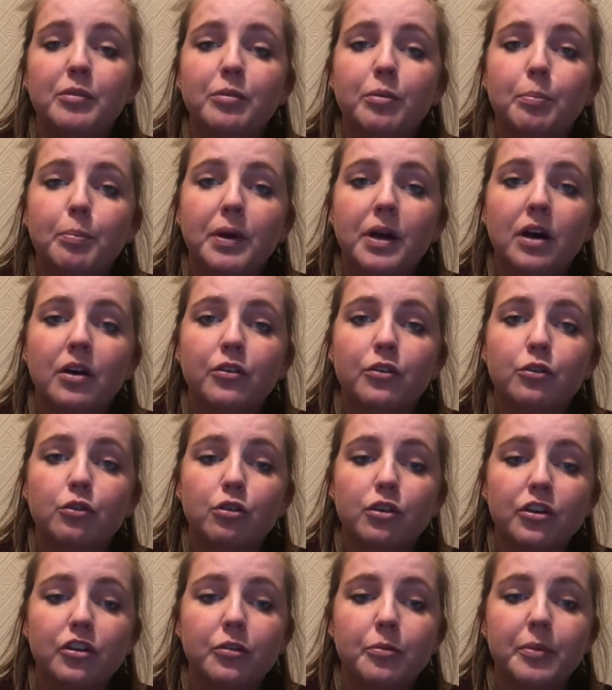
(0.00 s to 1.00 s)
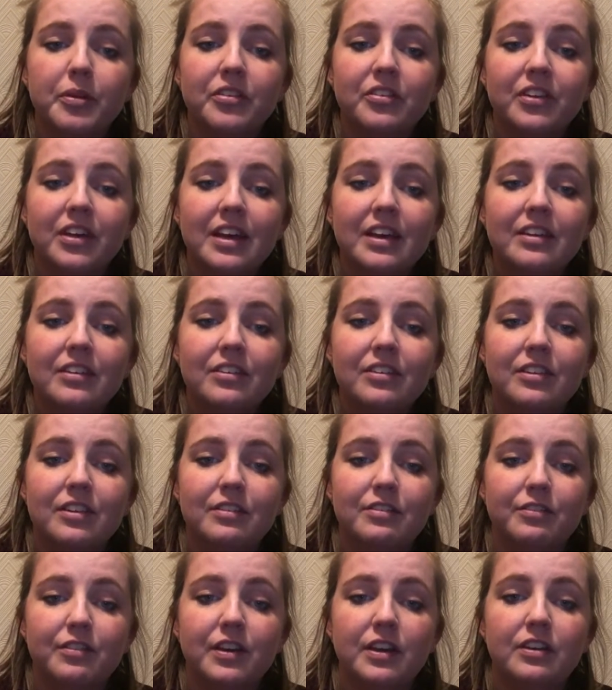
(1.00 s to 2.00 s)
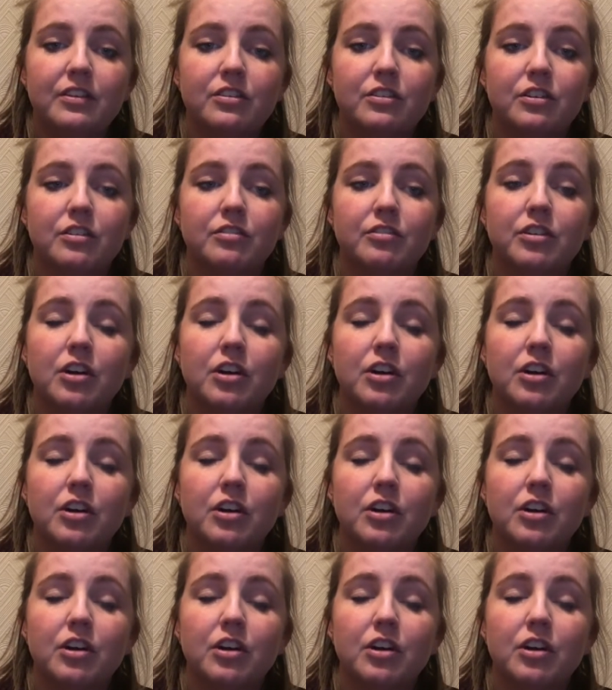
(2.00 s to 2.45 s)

because Christmas is the feast of